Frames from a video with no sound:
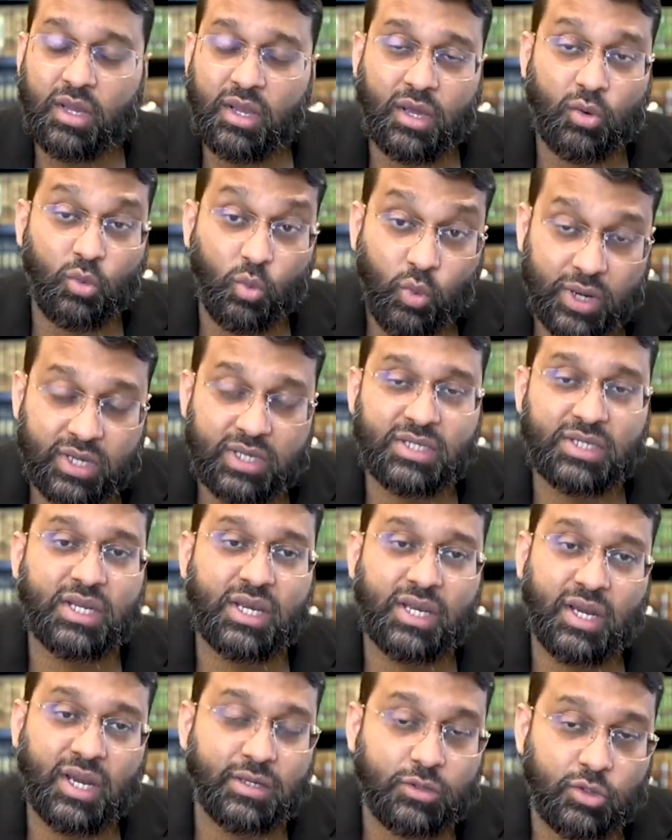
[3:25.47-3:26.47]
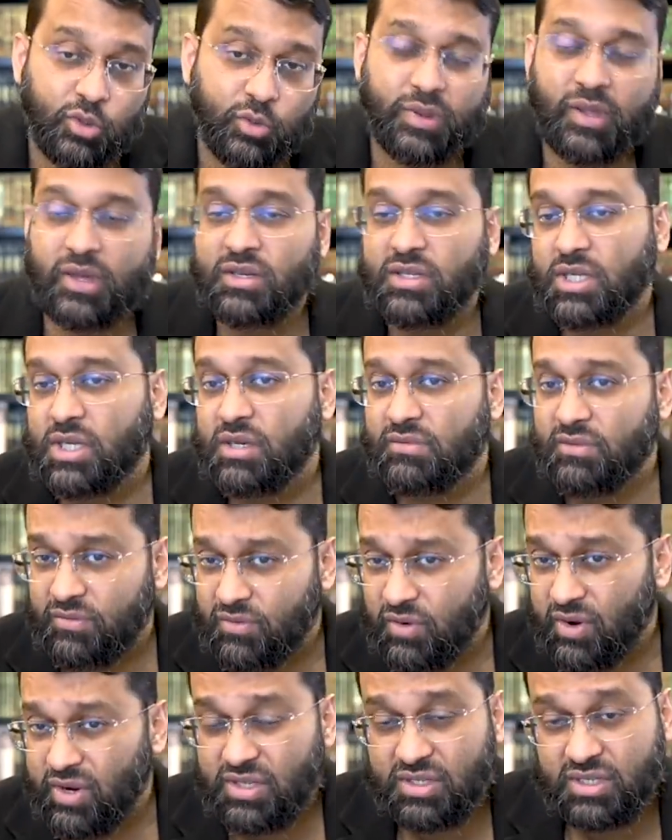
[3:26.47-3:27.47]
And one day I do plan to give a
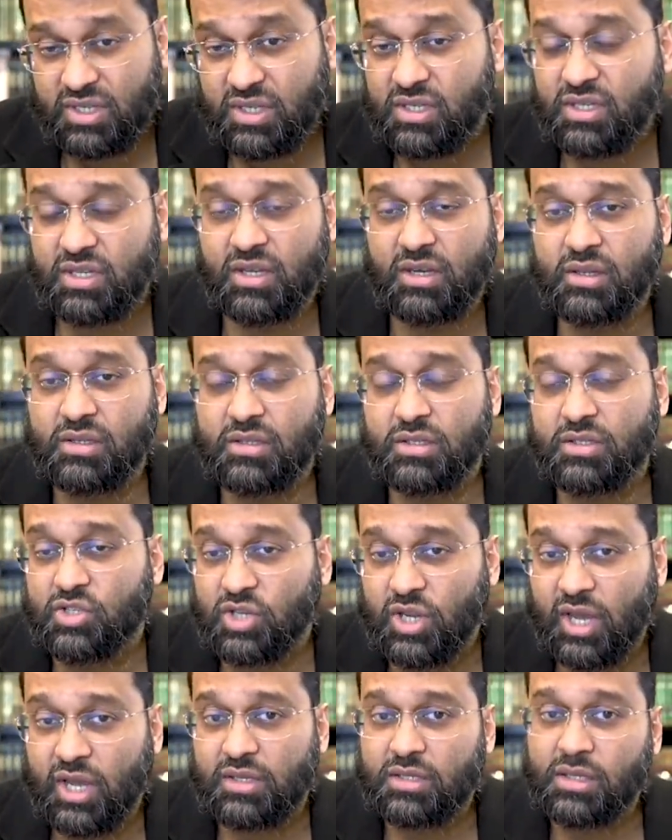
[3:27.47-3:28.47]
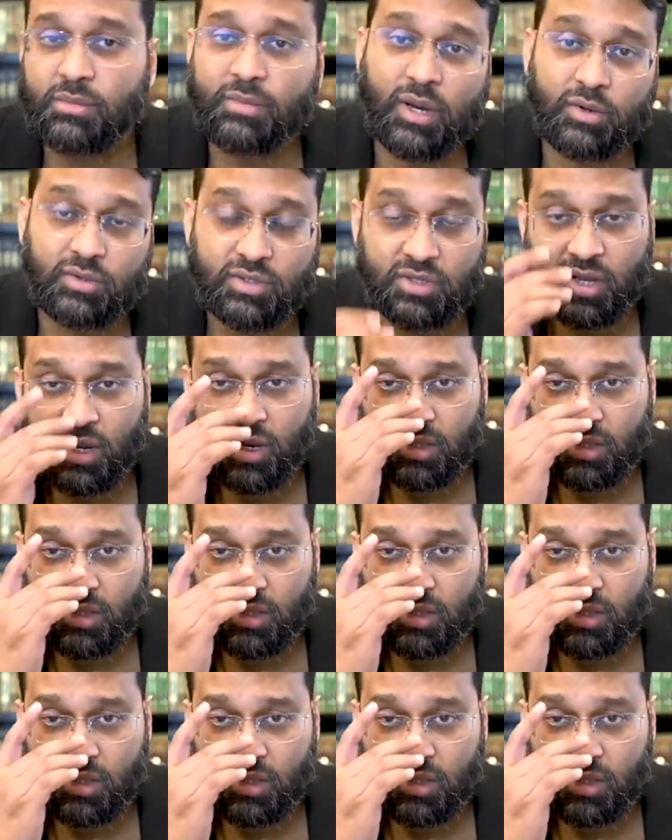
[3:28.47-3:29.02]
very detailed chat about